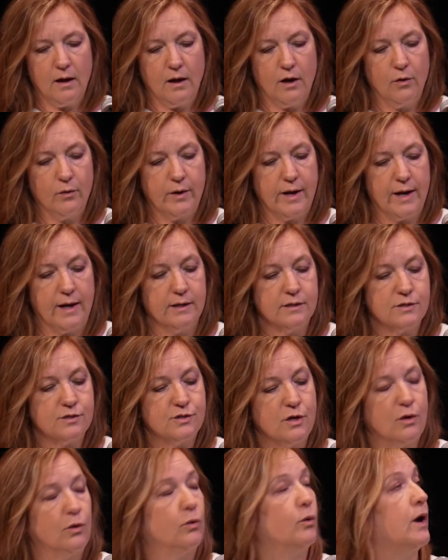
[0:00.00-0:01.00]
Okay,
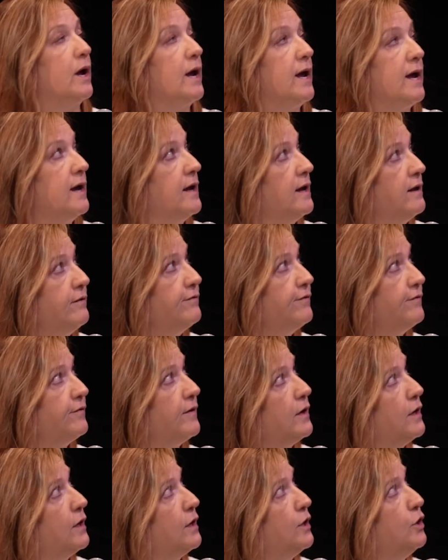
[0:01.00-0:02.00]
so if
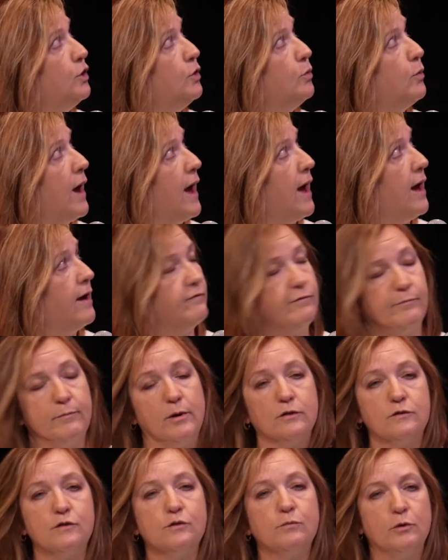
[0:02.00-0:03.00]
you have
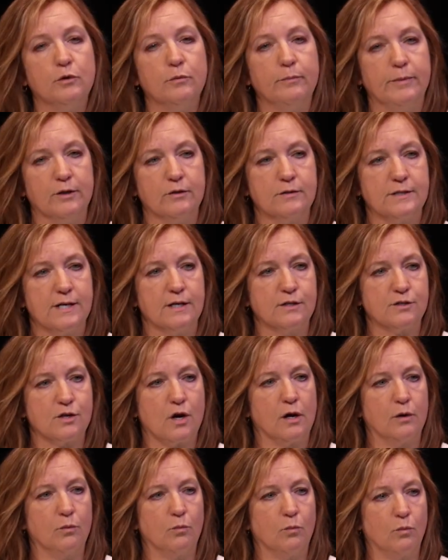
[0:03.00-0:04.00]
multiple buildings
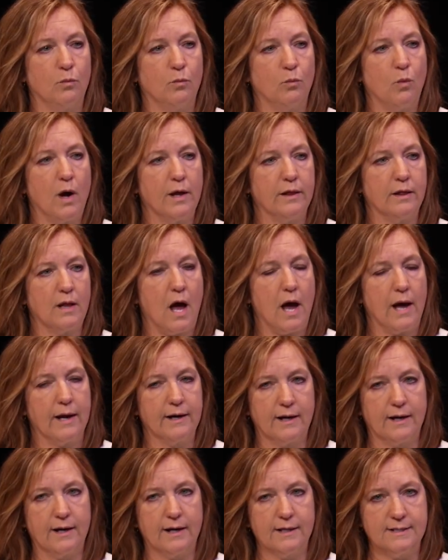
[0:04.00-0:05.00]
on one lot,
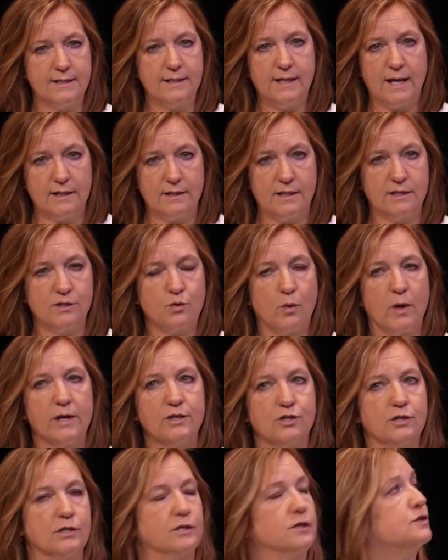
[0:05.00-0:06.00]
and I did get this
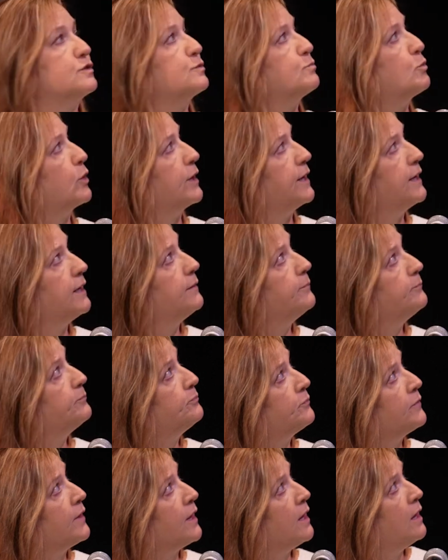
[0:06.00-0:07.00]
question this morning,
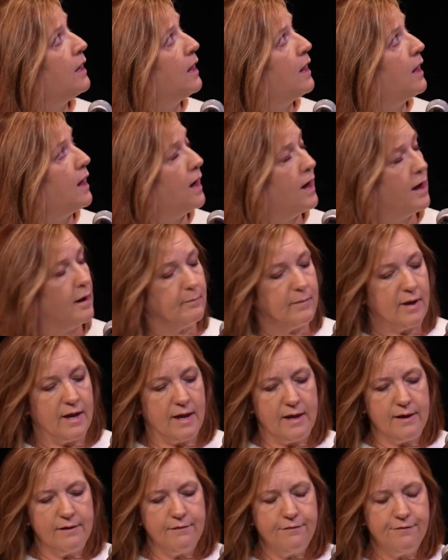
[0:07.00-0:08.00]

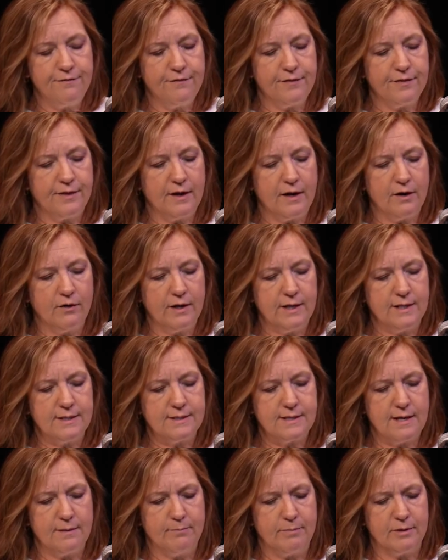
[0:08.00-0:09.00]
if there
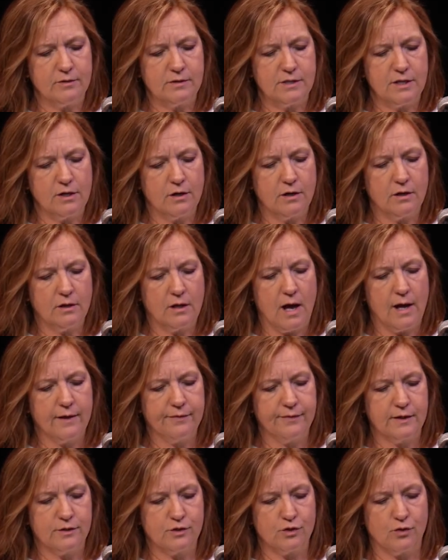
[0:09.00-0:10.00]
is a building on a
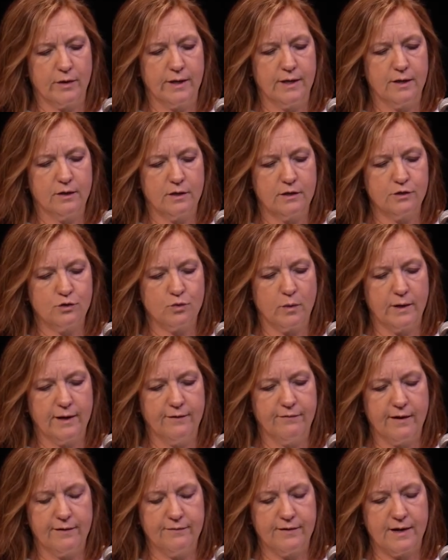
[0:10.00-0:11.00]
lot that's greater than
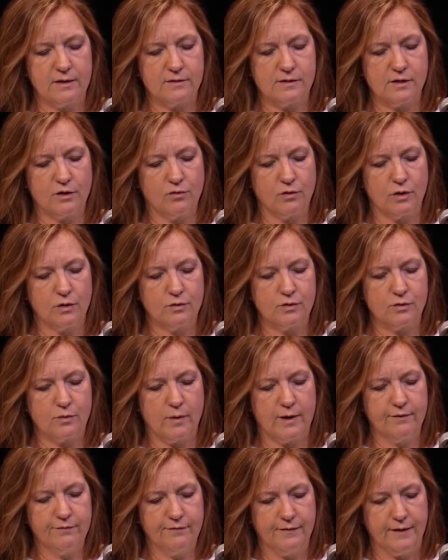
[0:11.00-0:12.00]
25,000 gross
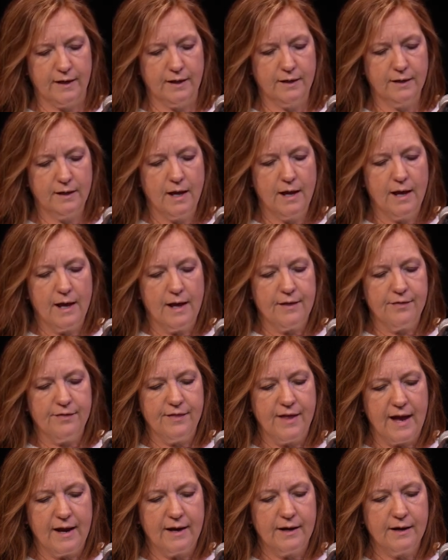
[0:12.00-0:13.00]
square feet,
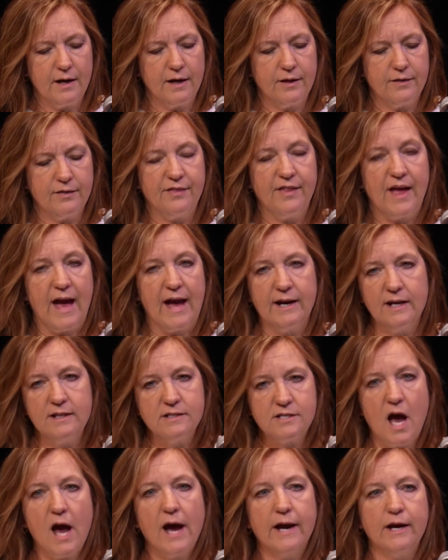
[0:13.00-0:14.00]
then that
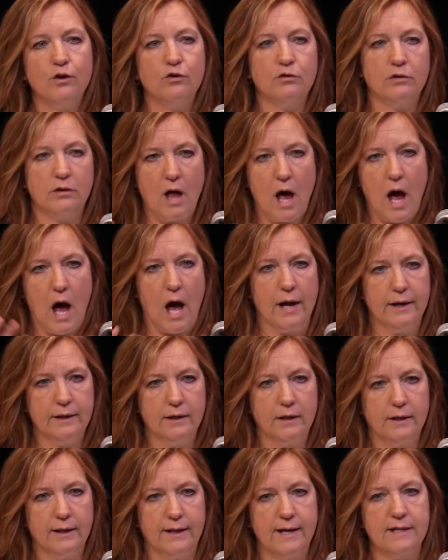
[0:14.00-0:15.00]
entire lot
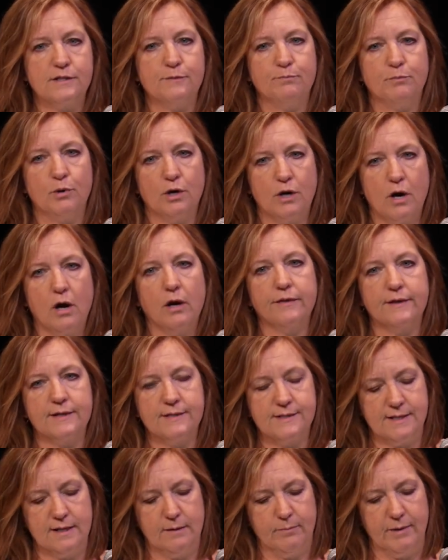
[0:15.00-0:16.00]
gets put on the
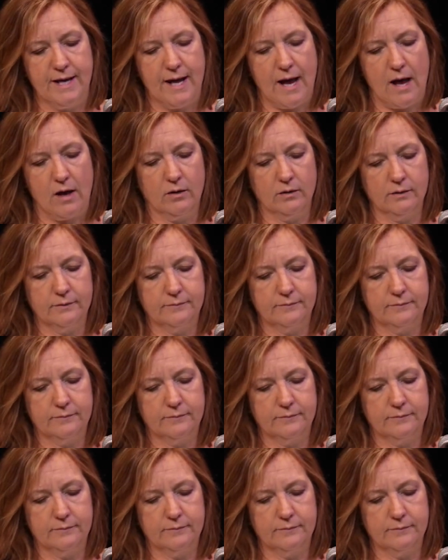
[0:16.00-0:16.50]
CBL.